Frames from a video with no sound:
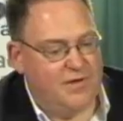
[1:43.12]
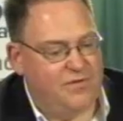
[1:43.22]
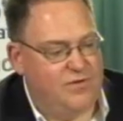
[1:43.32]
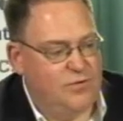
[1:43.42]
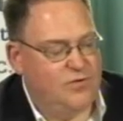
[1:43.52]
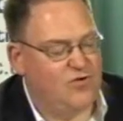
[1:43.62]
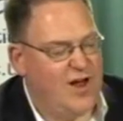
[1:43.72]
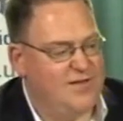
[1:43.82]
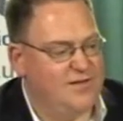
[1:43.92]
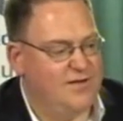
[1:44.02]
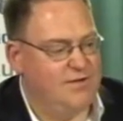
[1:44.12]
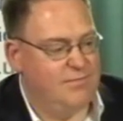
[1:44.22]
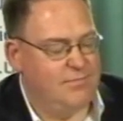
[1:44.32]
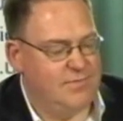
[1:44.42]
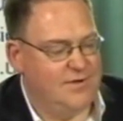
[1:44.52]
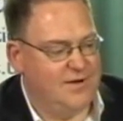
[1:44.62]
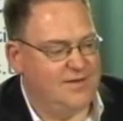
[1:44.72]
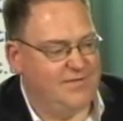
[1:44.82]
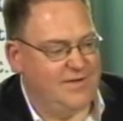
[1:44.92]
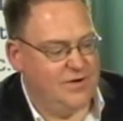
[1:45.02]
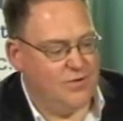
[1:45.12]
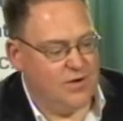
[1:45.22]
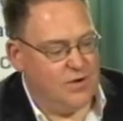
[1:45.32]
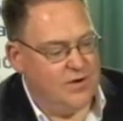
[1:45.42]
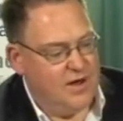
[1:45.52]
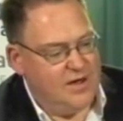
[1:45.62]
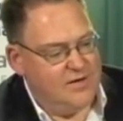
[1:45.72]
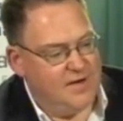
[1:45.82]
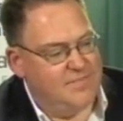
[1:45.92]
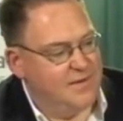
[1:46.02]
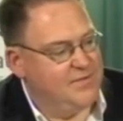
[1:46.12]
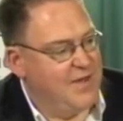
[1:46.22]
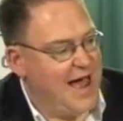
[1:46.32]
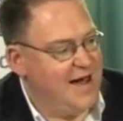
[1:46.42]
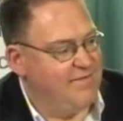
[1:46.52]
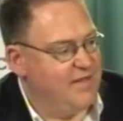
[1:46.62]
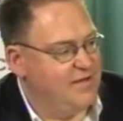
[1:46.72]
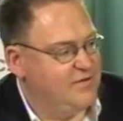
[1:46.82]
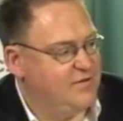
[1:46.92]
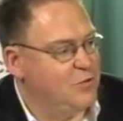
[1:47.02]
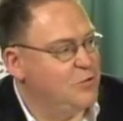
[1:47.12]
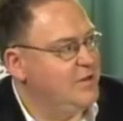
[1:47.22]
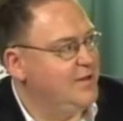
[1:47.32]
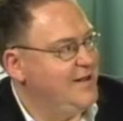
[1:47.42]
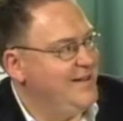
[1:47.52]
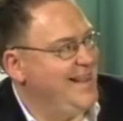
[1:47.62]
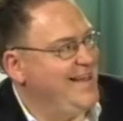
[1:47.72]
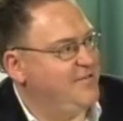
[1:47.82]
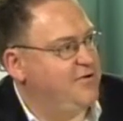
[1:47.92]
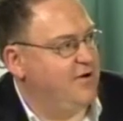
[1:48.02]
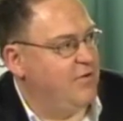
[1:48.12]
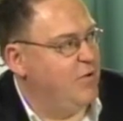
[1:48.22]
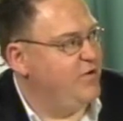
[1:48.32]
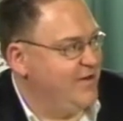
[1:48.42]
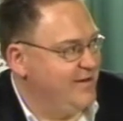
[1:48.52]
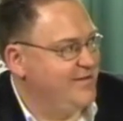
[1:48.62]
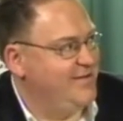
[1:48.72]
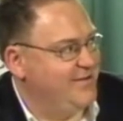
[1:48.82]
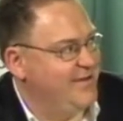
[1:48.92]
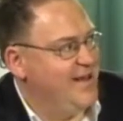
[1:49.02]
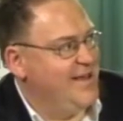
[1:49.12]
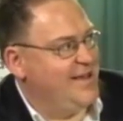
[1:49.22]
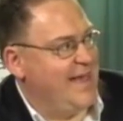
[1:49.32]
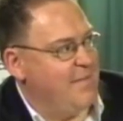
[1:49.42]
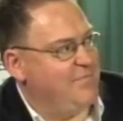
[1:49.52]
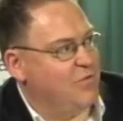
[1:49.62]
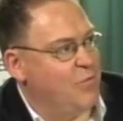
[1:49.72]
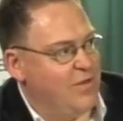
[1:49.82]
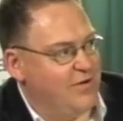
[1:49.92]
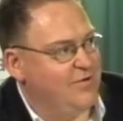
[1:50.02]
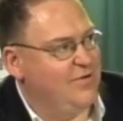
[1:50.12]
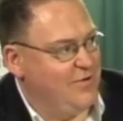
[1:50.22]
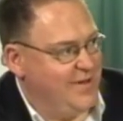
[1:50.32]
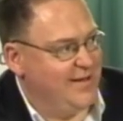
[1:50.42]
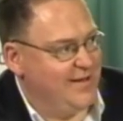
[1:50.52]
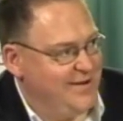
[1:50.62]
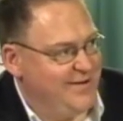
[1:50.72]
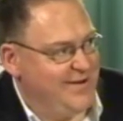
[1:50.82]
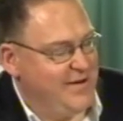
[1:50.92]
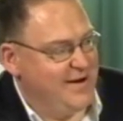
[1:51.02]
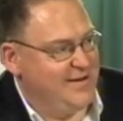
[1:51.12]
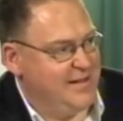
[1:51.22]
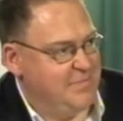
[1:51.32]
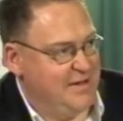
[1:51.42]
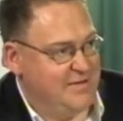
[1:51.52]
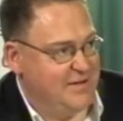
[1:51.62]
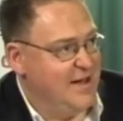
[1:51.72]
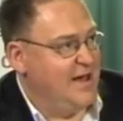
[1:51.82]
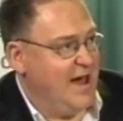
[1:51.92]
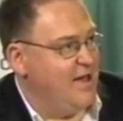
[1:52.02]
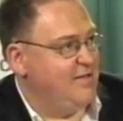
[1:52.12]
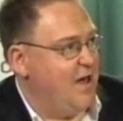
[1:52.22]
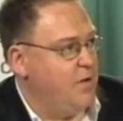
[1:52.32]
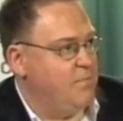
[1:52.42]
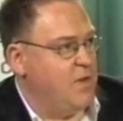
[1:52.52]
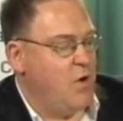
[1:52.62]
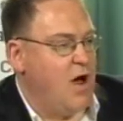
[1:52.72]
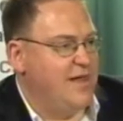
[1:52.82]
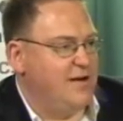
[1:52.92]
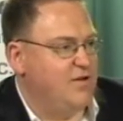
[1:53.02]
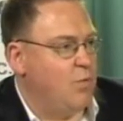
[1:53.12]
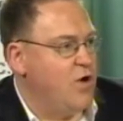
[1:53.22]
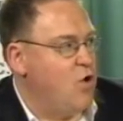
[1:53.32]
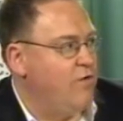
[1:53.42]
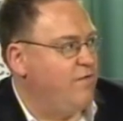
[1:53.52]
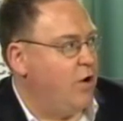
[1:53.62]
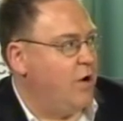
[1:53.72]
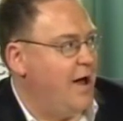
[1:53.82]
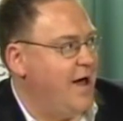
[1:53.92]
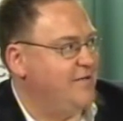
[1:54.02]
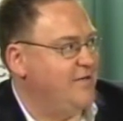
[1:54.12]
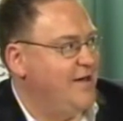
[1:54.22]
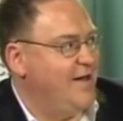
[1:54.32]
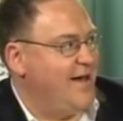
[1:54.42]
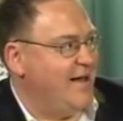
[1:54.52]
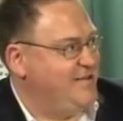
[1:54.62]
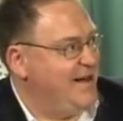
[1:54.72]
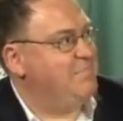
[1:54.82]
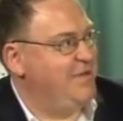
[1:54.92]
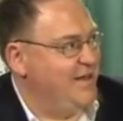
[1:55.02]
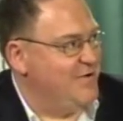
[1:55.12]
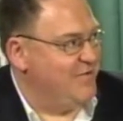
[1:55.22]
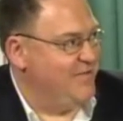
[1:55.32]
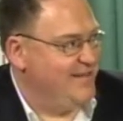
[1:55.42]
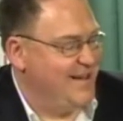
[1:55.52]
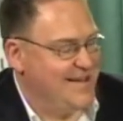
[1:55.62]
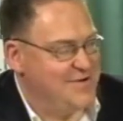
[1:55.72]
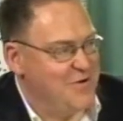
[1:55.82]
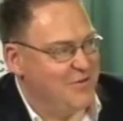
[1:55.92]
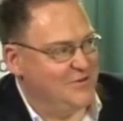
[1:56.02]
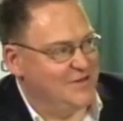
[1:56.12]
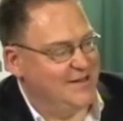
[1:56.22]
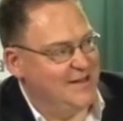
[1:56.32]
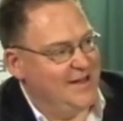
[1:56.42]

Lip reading: we have two strands to activity going on. Sometimes we have the sole lecturer wishing to capture what they're doing on a daily basis as either as a one-off or as a champion of the technology.